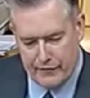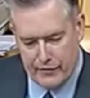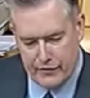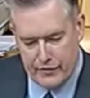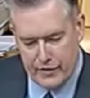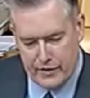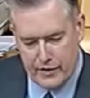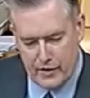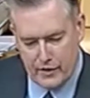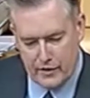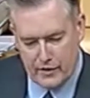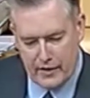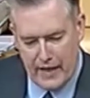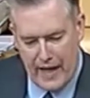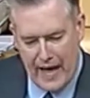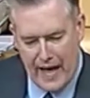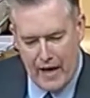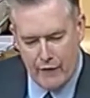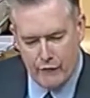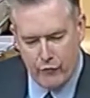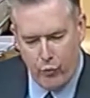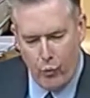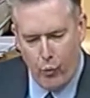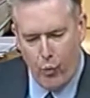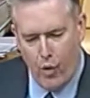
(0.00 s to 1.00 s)
benefits they currently
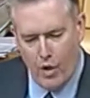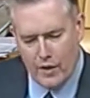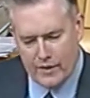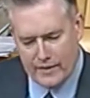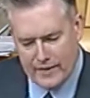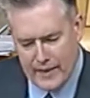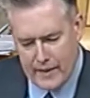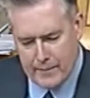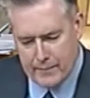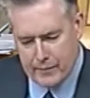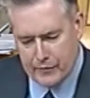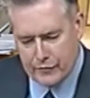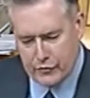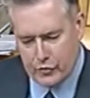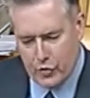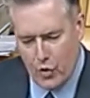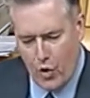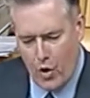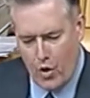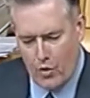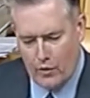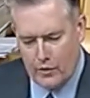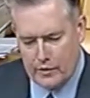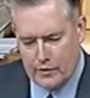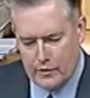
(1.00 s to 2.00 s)
have. What type of
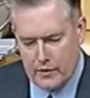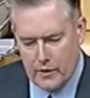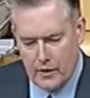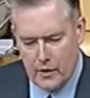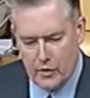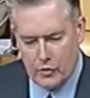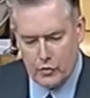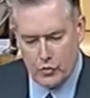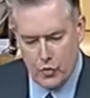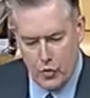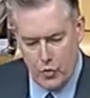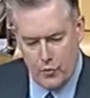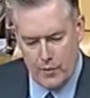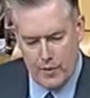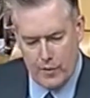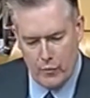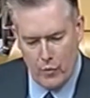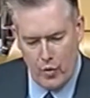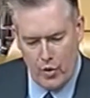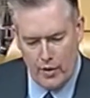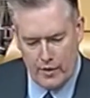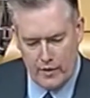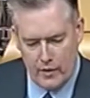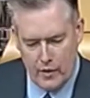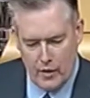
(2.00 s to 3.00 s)
Scotland do we
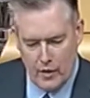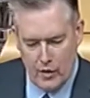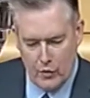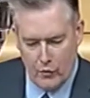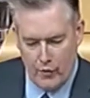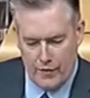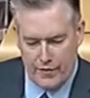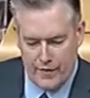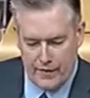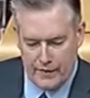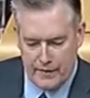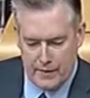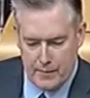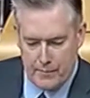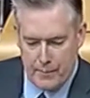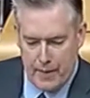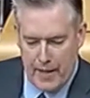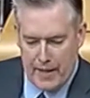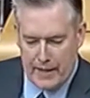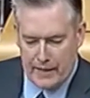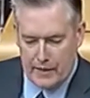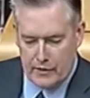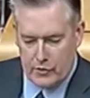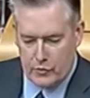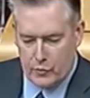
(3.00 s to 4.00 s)
want? With
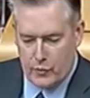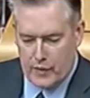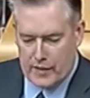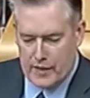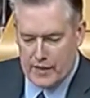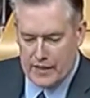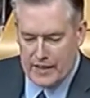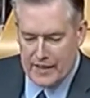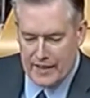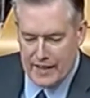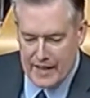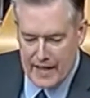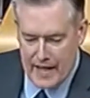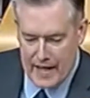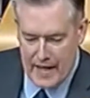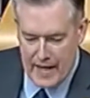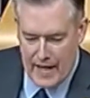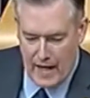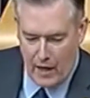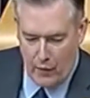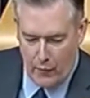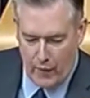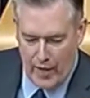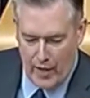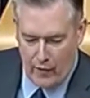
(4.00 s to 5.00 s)
independence, we can
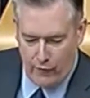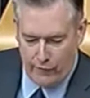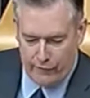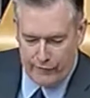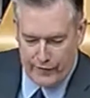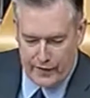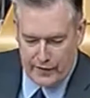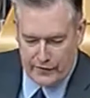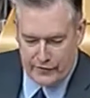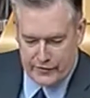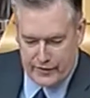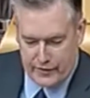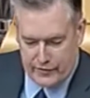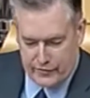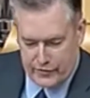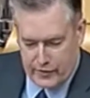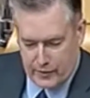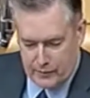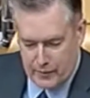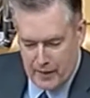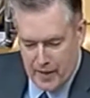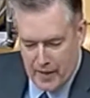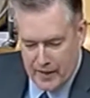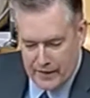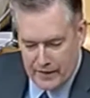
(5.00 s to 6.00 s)
create a welfare
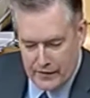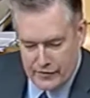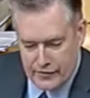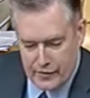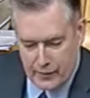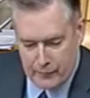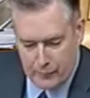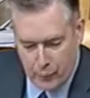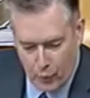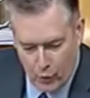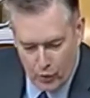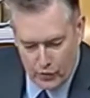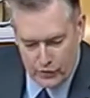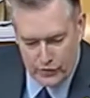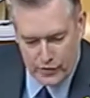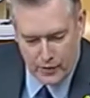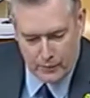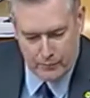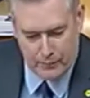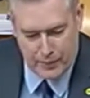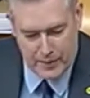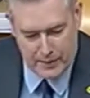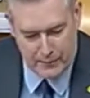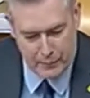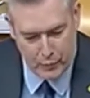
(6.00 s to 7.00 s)
system that supports
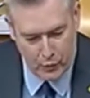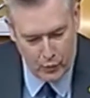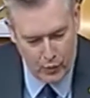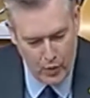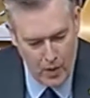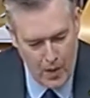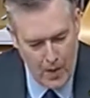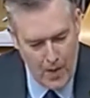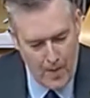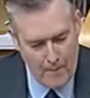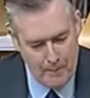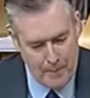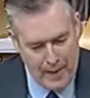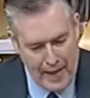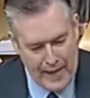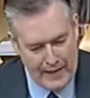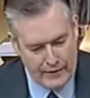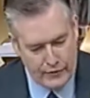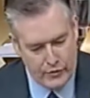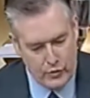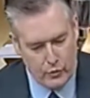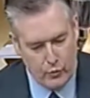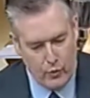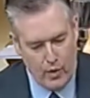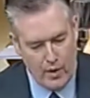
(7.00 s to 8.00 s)
our people
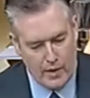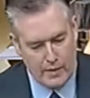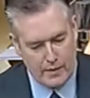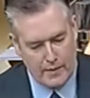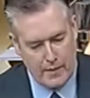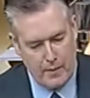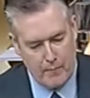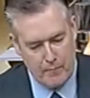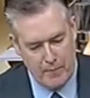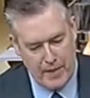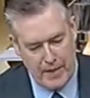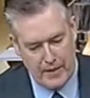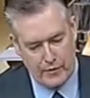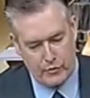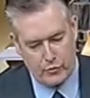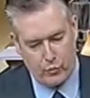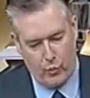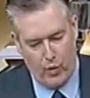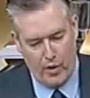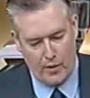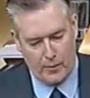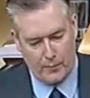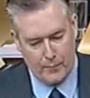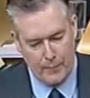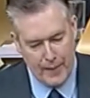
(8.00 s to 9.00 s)
back to work,
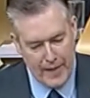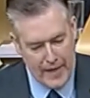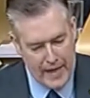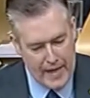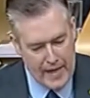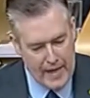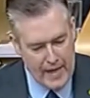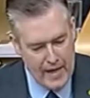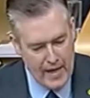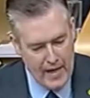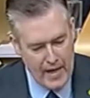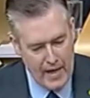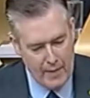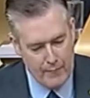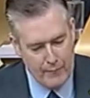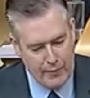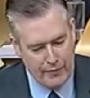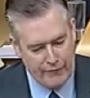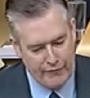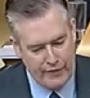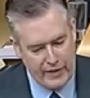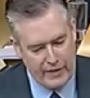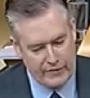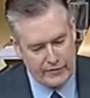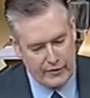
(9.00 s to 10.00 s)
makes work pay, and
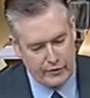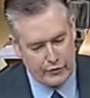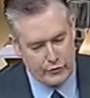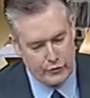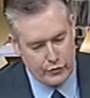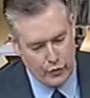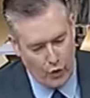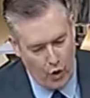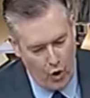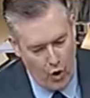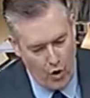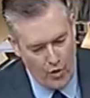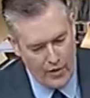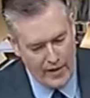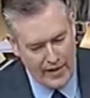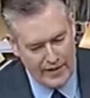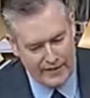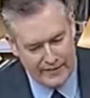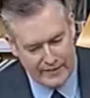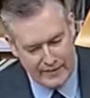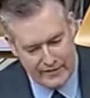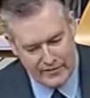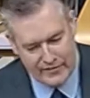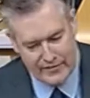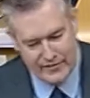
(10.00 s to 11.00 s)
provides a strong
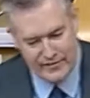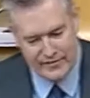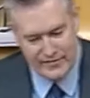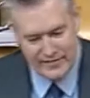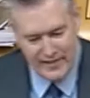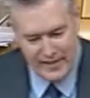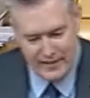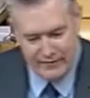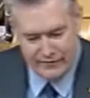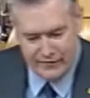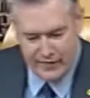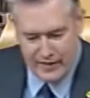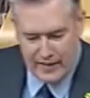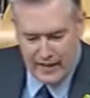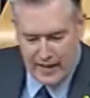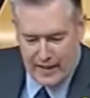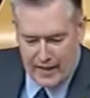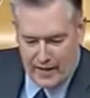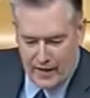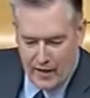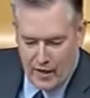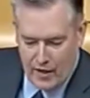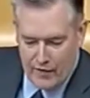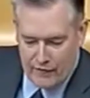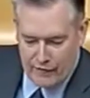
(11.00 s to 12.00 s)
and decent safety
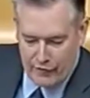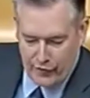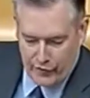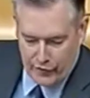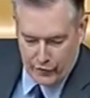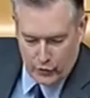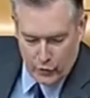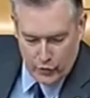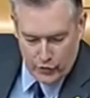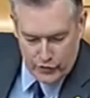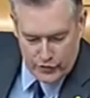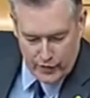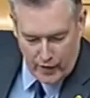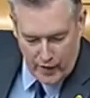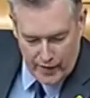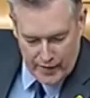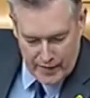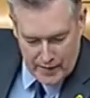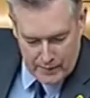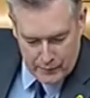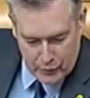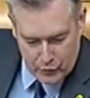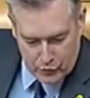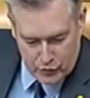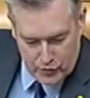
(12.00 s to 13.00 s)
net for those
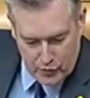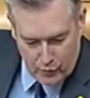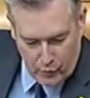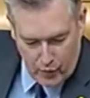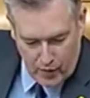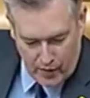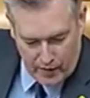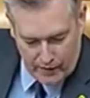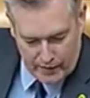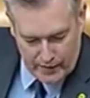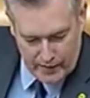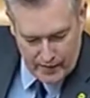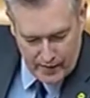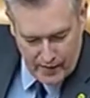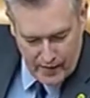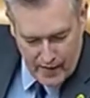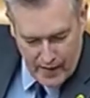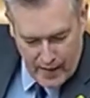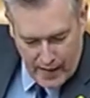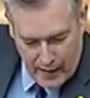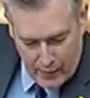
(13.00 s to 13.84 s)
unable to work.